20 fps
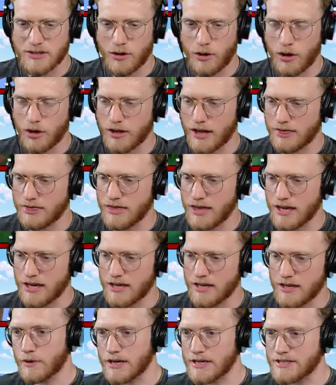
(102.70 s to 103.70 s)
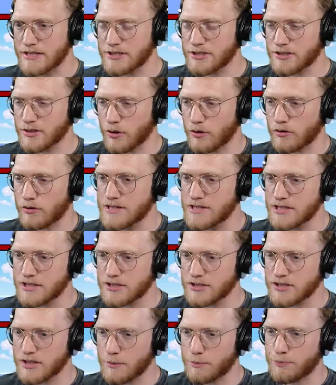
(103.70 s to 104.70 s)
called, I think. Wait, is this
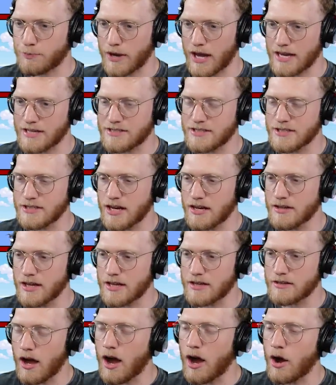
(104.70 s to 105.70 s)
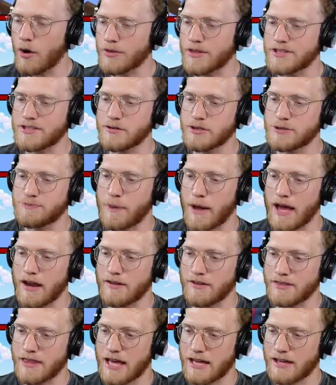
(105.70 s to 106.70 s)
just a Bastion on that? Oh, this dude's
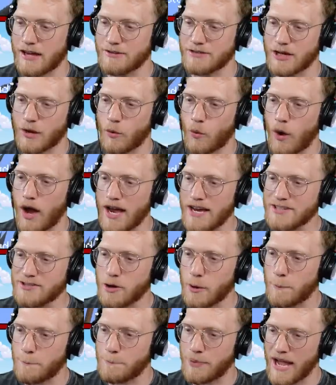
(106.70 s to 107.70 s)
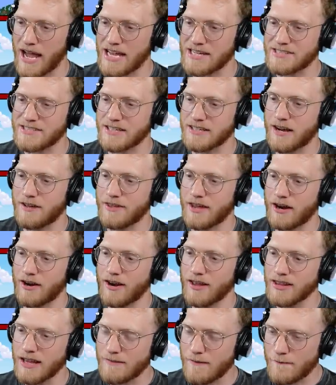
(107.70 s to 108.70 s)
battling that guy. I was like, why is there a Bastion on there?
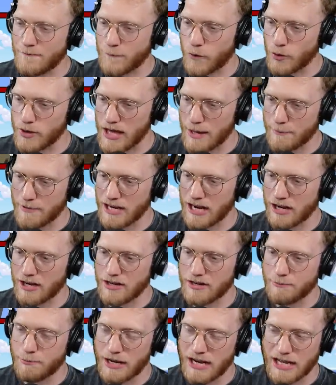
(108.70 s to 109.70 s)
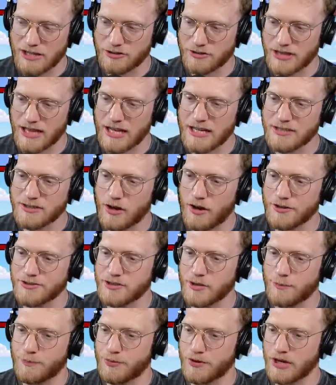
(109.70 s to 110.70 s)
A level 48 Metax, that is
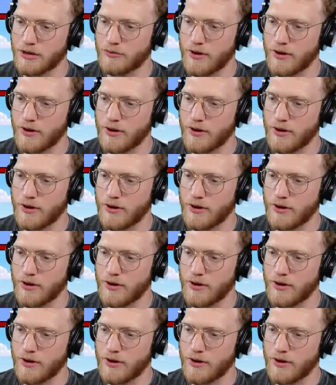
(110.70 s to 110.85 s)
also pretty